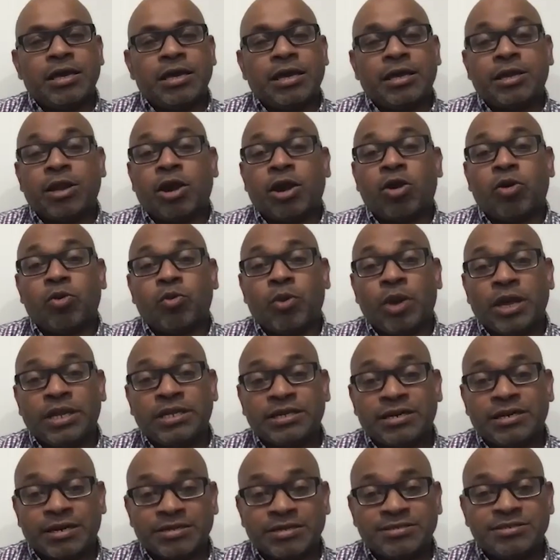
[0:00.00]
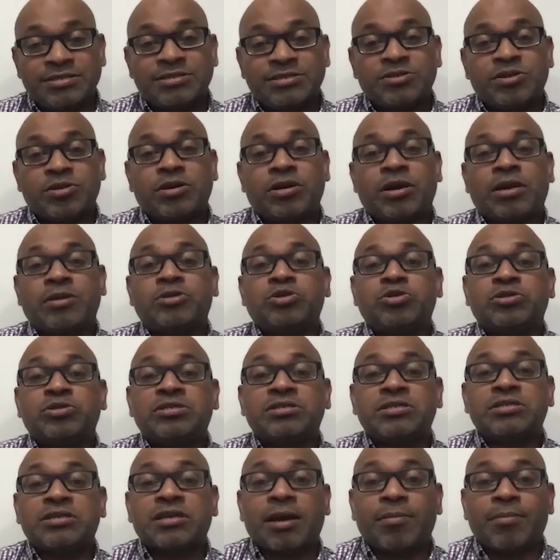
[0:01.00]
in our waiting list to
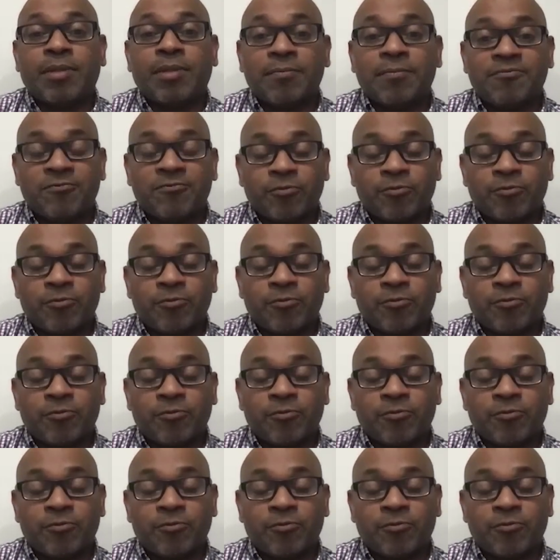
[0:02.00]
come up